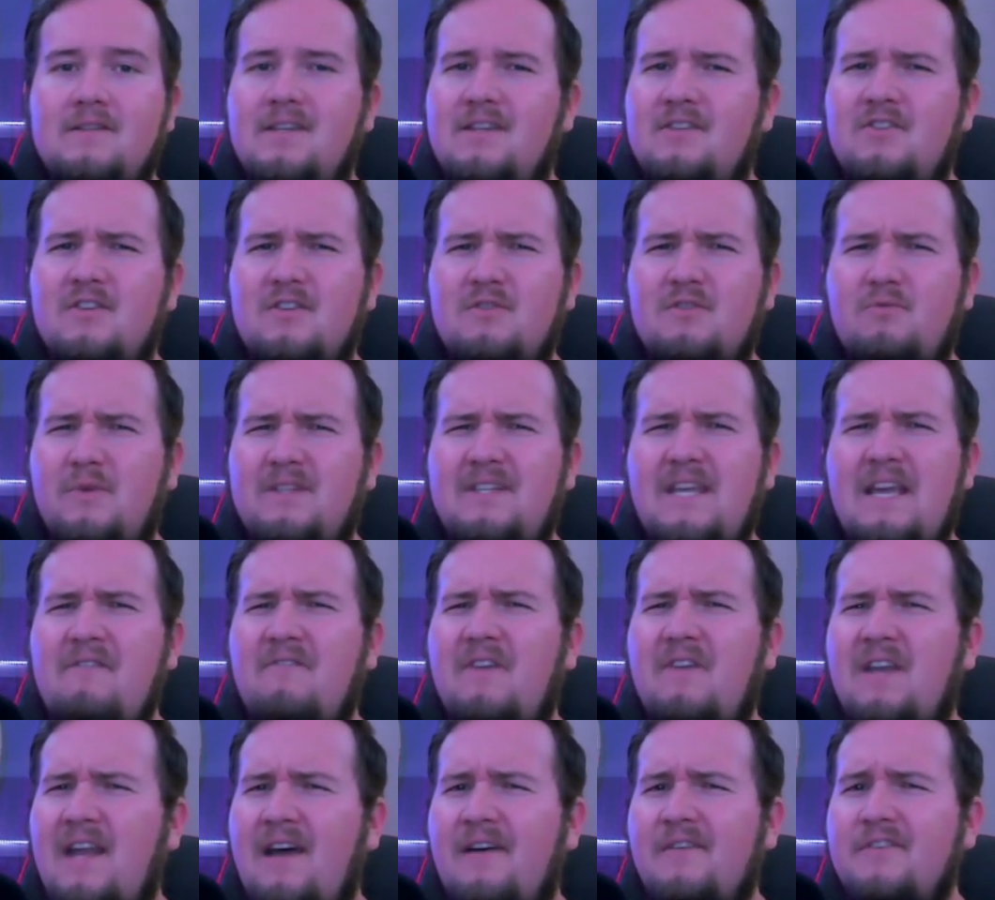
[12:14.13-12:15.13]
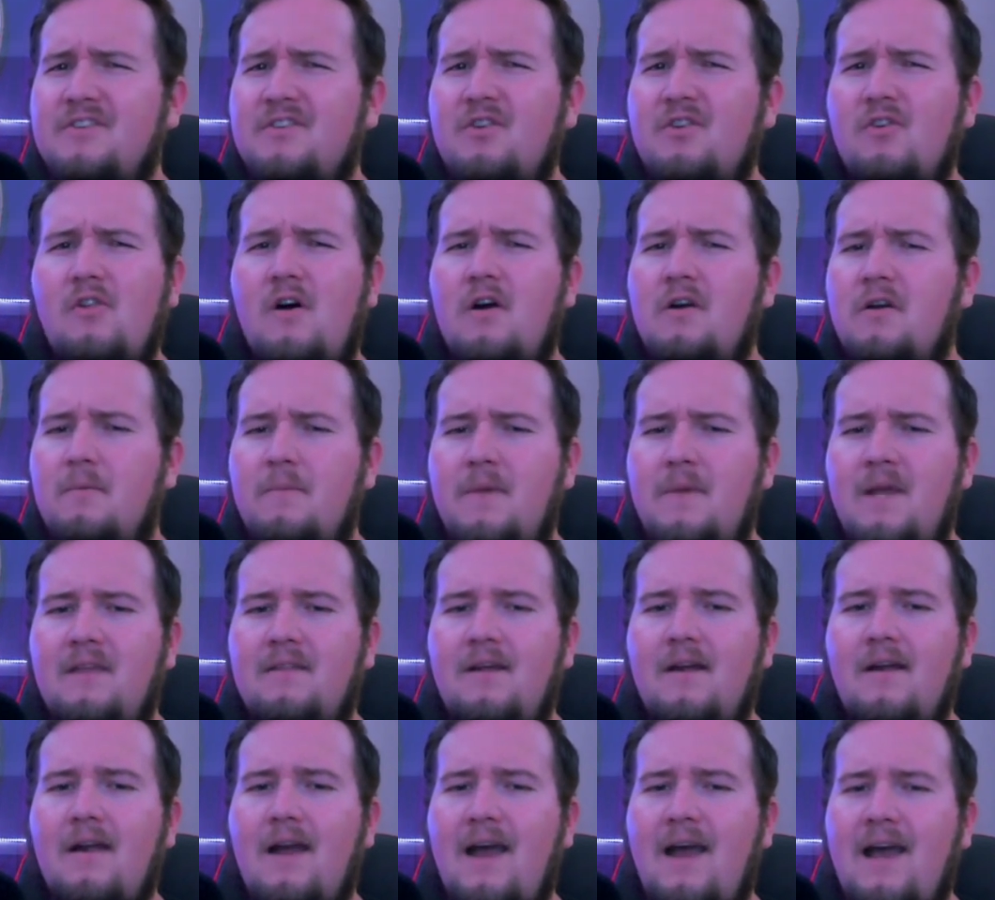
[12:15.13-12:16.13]
It's just with Dave Canales no longer being
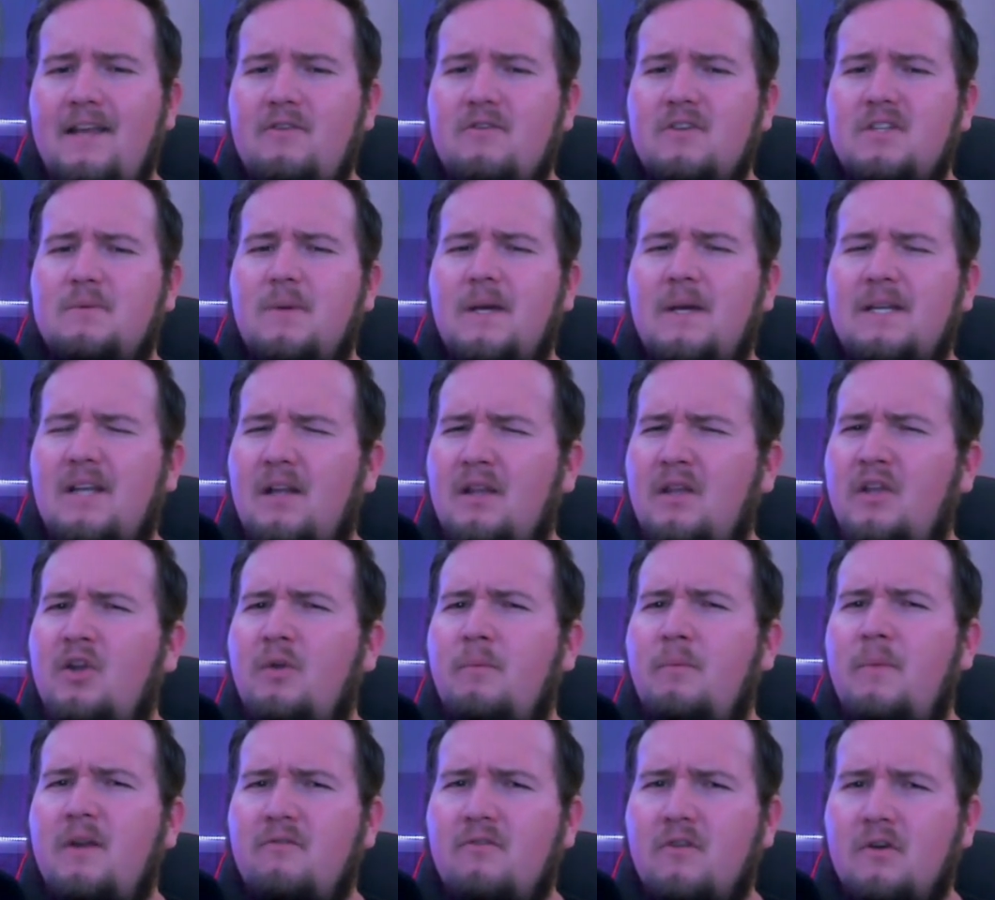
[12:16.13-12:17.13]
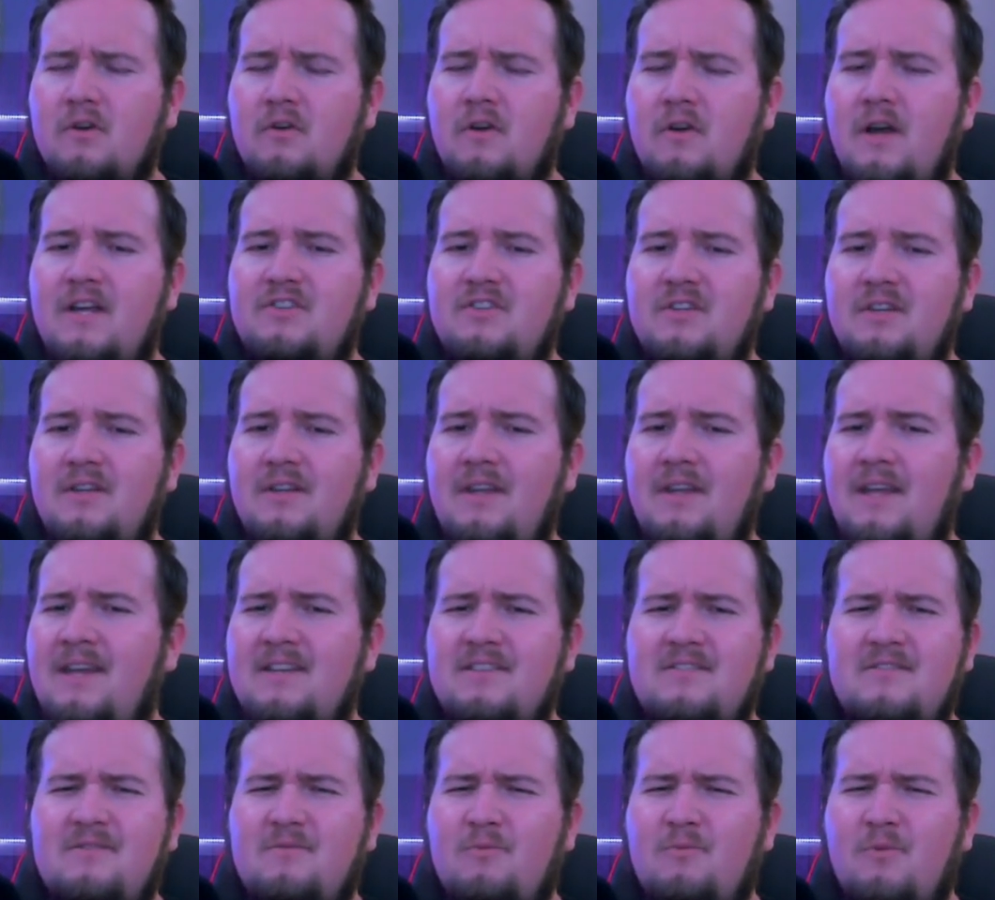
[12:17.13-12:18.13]
there, I do expect a little bit of regression, and
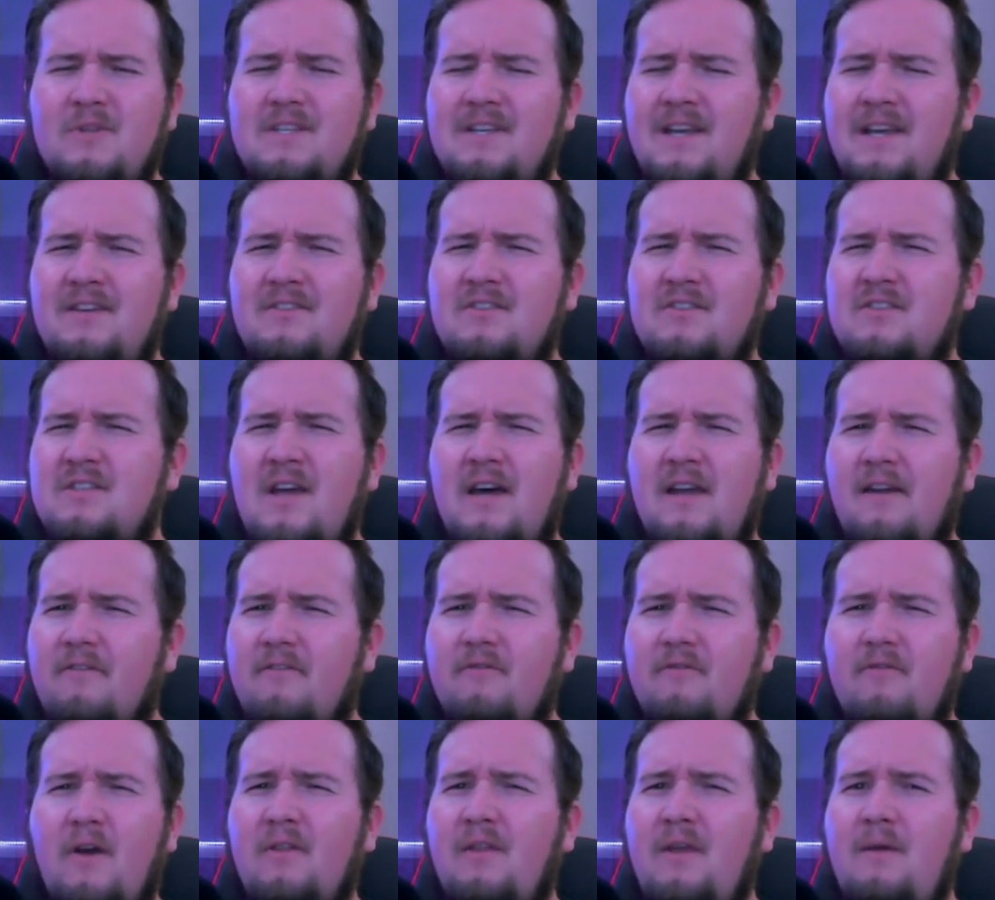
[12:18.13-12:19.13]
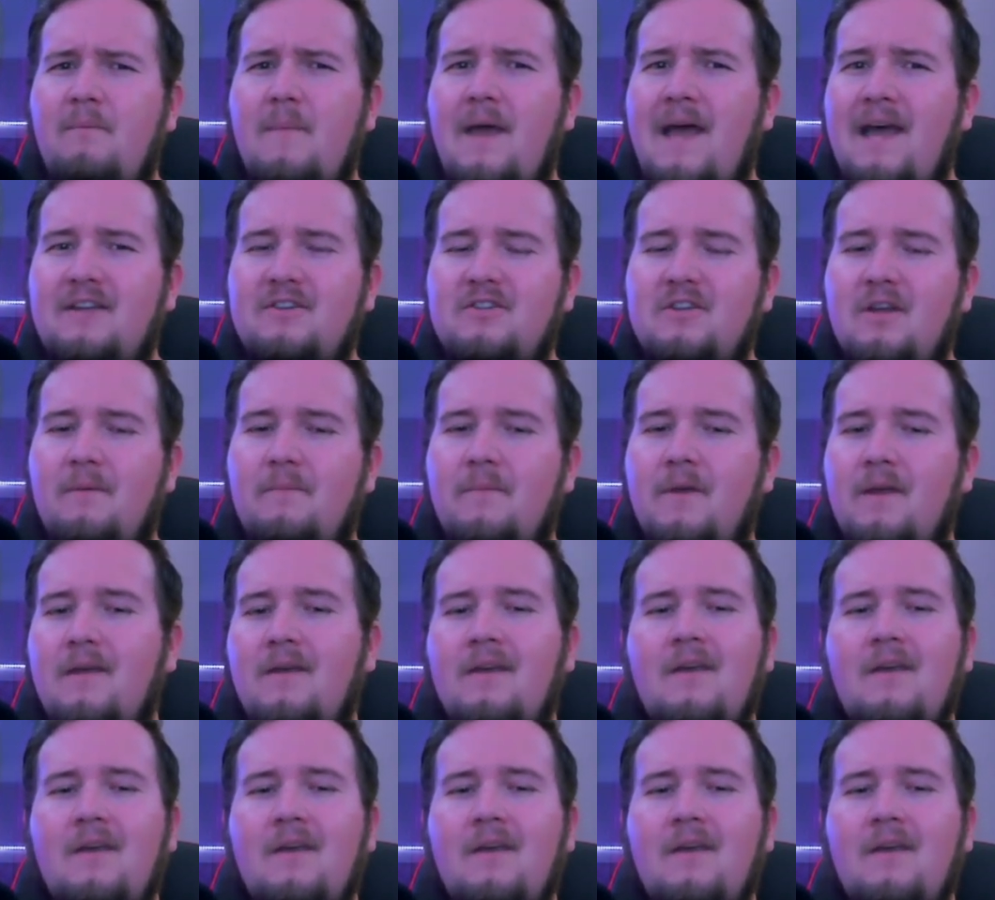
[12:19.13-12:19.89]
it's, once again, just not a friendly matchup.